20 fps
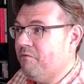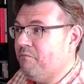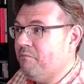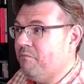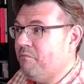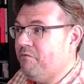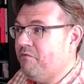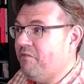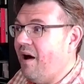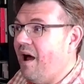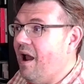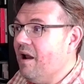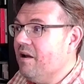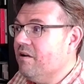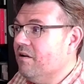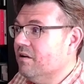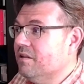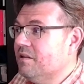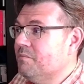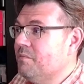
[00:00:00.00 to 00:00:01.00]
Far
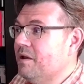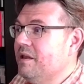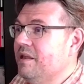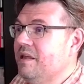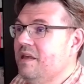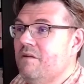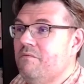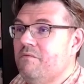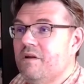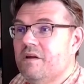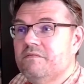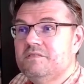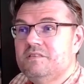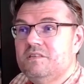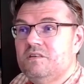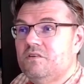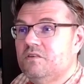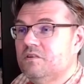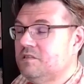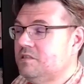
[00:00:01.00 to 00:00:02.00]
not. I mean, here we have
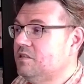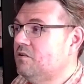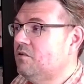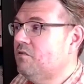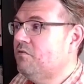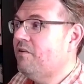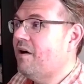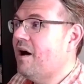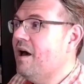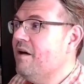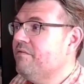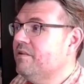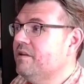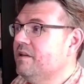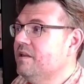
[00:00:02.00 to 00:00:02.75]
0.05 and